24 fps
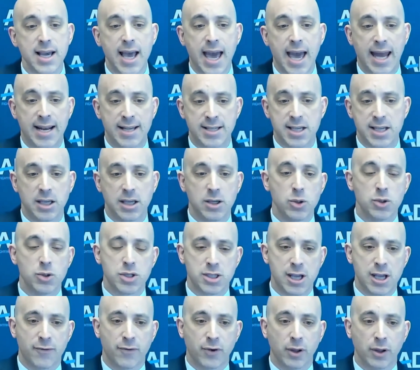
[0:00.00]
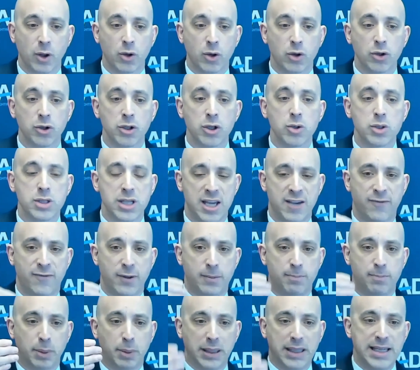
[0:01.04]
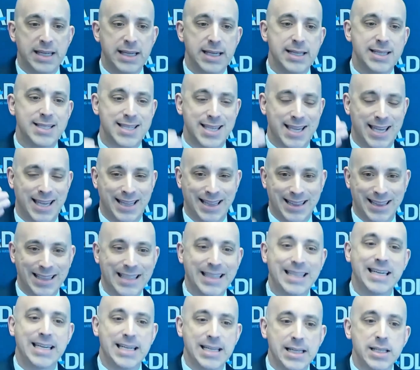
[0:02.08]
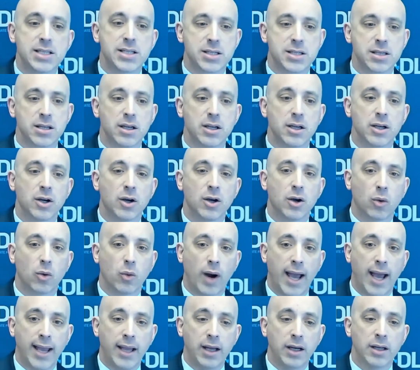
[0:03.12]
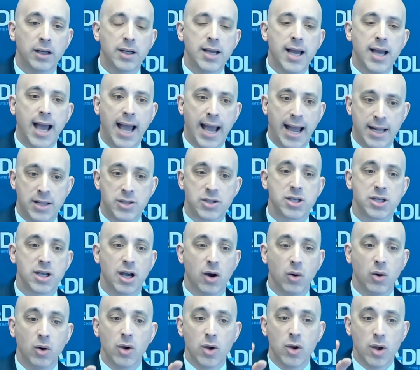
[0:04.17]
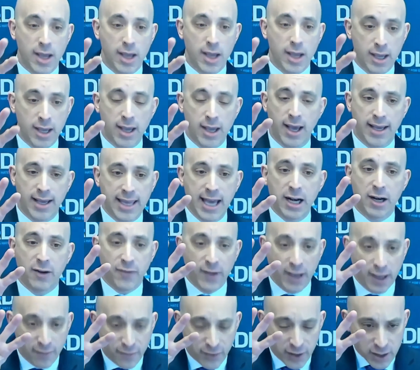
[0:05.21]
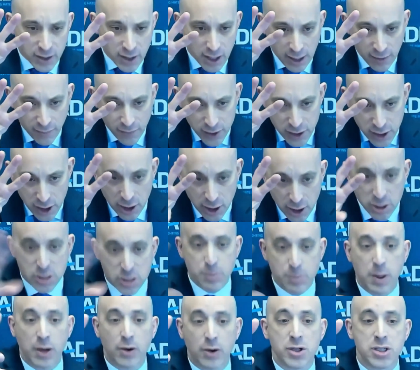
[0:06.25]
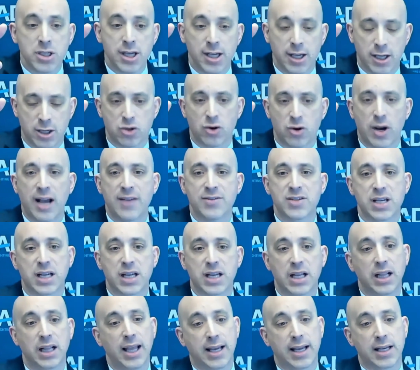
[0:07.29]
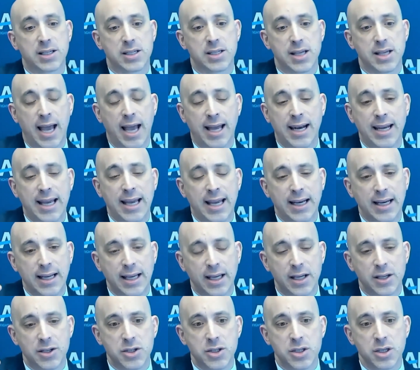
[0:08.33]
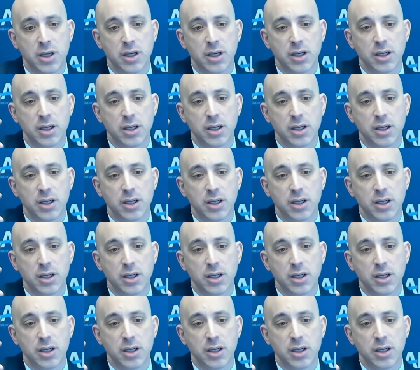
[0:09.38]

and as they used to say for local news, if it bleeds, it leads, right? And so again, if, if it if it's a conspiracy, it drives clicks. And it is